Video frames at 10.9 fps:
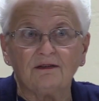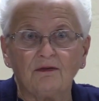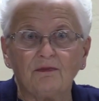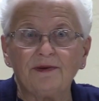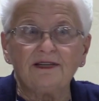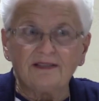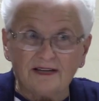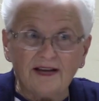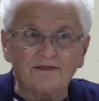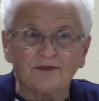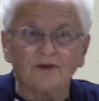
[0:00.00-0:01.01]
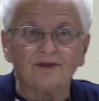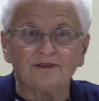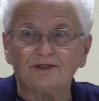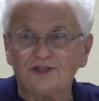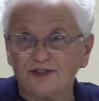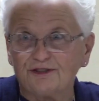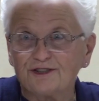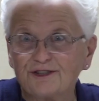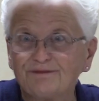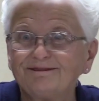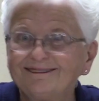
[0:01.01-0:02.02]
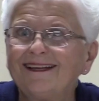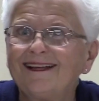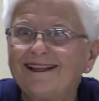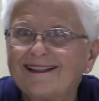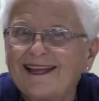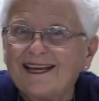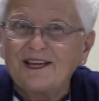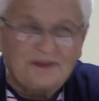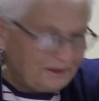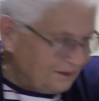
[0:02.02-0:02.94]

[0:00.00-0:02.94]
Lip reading: we together are the church. Thank you.